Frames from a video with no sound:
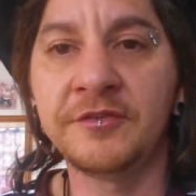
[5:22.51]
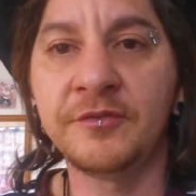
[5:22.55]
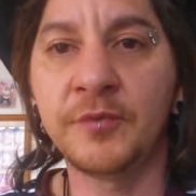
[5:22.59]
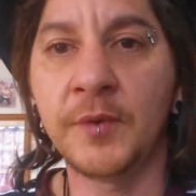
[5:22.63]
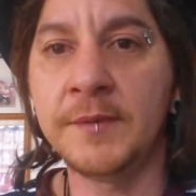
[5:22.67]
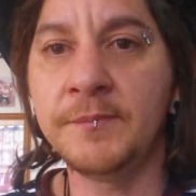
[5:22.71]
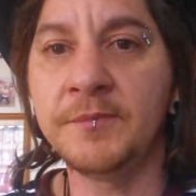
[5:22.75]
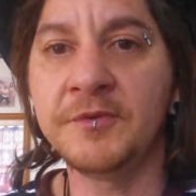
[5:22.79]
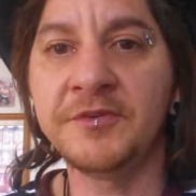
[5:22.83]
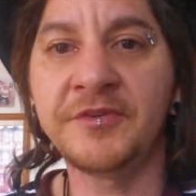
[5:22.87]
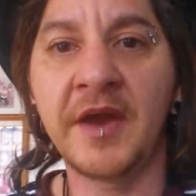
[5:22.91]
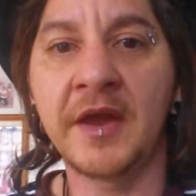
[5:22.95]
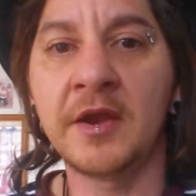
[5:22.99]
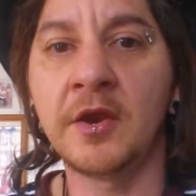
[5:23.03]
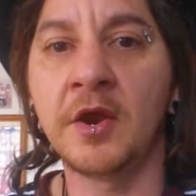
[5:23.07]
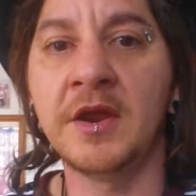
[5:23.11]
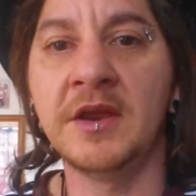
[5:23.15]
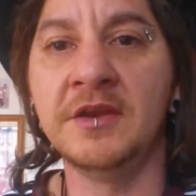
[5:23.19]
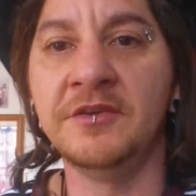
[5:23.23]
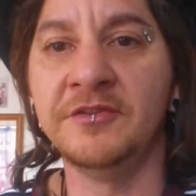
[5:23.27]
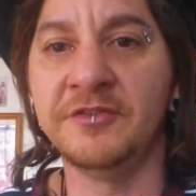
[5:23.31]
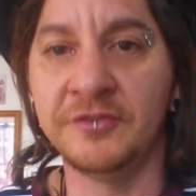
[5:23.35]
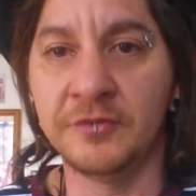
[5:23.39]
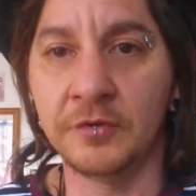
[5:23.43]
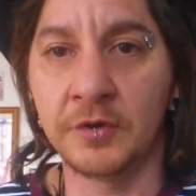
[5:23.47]
sweet potato
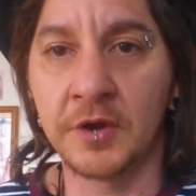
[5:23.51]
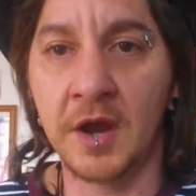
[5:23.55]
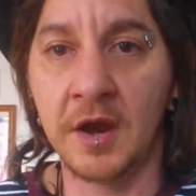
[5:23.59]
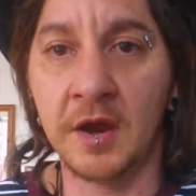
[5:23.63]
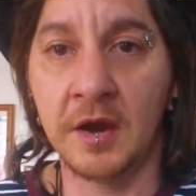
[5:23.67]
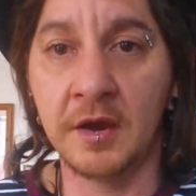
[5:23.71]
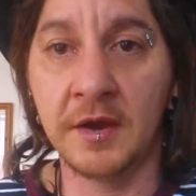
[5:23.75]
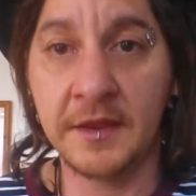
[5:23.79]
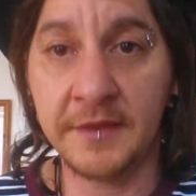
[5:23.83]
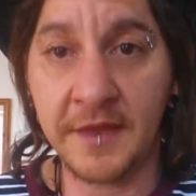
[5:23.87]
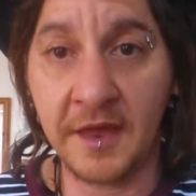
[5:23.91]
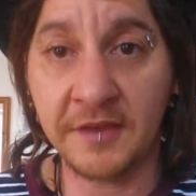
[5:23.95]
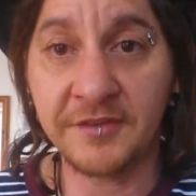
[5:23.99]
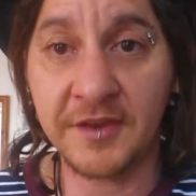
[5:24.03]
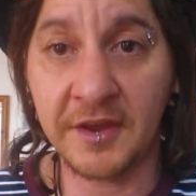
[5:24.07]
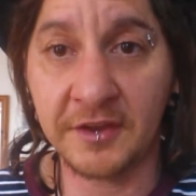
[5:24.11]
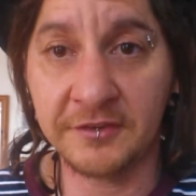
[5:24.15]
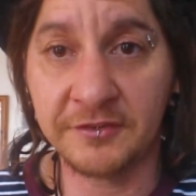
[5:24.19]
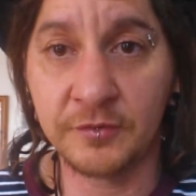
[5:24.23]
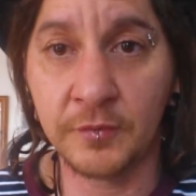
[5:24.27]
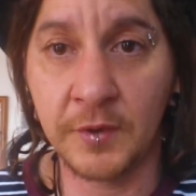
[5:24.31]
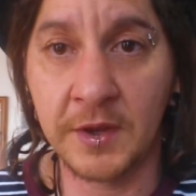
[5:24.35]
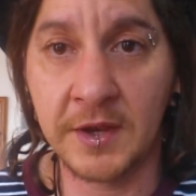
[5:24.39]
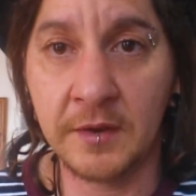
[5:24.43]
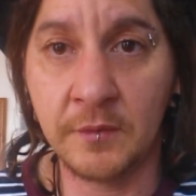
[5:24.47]
in sugar. That's how
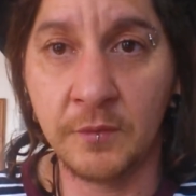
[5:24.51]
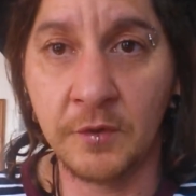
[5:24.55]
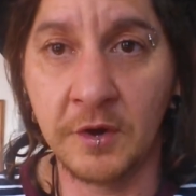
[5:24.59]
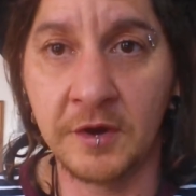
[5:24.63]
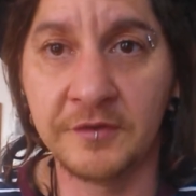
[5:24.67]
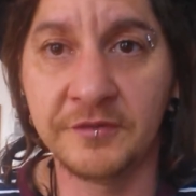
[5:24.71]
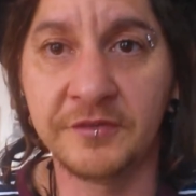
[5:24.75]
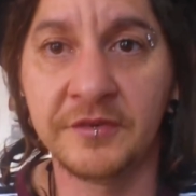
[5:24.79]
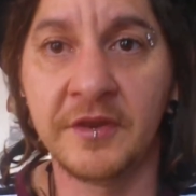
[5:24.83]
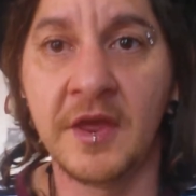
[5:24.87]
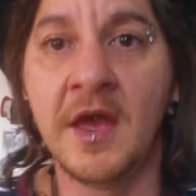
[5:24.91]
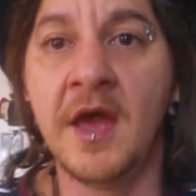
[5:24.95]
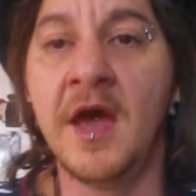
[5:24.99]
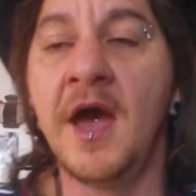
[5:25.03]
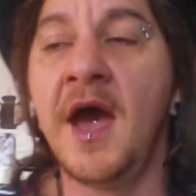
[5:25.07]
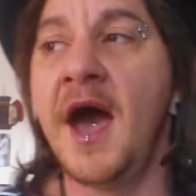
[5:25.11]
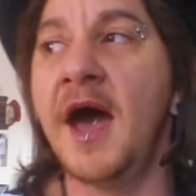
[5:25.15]
sweet it was.